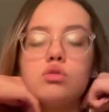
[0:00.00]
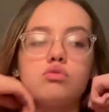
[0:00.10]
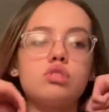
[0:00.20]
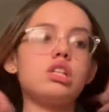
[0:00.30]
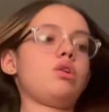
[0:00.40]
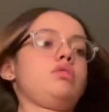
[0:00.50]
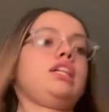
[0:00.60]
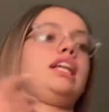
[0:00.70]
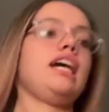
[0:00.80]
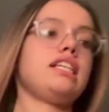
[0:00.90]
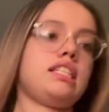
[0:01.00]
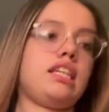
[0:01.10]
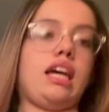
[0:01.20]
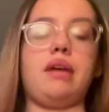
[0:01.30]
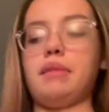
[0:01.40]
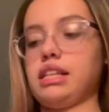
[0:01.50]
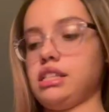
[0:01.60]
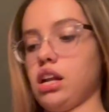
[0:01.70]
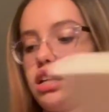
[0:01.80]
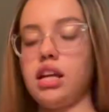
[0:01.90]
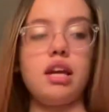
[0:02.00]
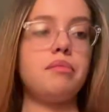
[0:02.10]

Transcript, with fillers: so the next game, that's not a game,